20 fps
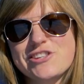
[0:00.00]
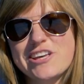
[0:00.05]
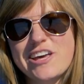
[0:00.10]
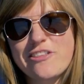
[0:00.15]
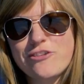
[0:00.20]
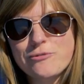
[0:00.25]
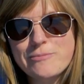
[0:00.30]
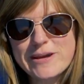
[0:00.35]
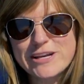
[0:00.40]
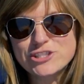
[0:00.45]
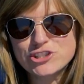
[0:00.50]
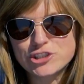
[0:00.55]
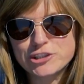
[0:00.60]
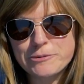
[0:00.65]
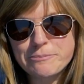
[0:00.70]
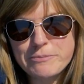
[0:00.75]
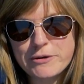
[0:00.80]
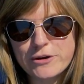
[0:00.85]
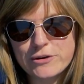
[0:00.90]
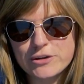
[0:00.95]
the other major
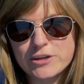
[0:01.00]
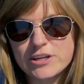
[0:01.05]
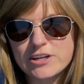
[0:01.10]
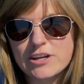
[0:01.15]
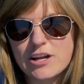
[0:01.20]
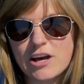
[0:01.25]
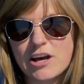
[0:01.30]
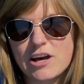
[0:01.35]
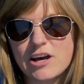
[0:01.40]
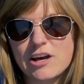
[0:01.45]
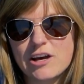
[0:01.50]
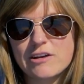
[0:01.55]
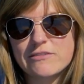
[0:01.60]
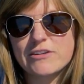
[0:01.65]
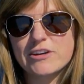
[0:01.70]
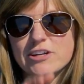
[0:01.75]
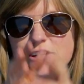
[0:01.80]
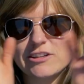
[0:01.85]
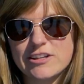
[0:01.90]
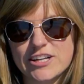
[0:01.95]
component of
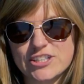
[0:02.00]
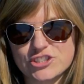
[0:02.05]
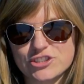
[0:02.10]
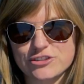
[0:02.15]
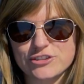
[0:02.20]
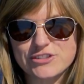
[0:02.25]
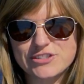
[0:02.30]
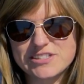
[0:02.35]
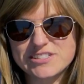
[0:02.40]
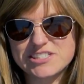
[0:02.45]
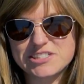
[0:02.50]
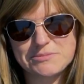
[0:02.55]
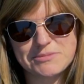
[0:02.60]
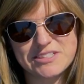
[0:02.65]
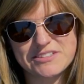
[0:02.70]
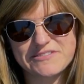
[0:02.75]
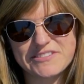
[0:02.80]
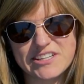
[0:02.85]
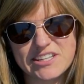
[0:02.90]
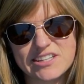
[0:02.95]
an electrical system
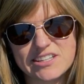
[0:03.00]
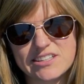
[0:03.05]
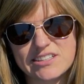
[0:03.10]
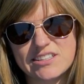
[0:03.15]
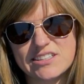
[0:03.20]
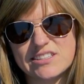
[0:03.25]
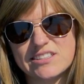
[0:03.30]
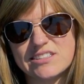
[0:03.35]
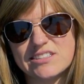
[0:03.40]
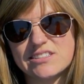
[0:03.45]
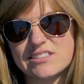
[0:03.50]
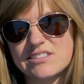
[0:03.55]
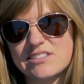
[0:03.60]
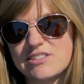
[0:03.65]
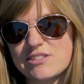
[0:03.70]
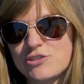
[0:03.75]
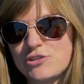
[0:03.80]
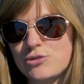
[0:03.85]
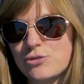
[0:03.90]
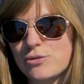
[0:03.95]
in a van
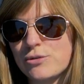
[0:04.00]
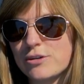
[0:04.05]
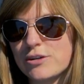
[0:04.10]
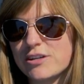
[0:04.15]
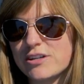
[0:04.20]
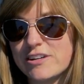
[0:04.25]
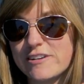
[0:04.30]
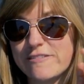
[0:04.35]
is your